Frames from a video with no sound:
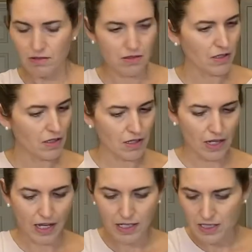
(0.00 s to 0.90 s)
And
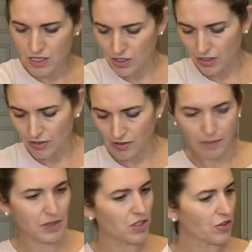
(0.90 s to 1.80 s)
I'm going
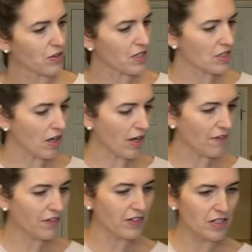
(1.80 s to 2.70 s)
to turn this
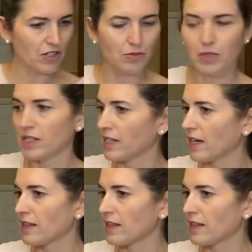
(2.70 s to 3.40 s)
off and start working on the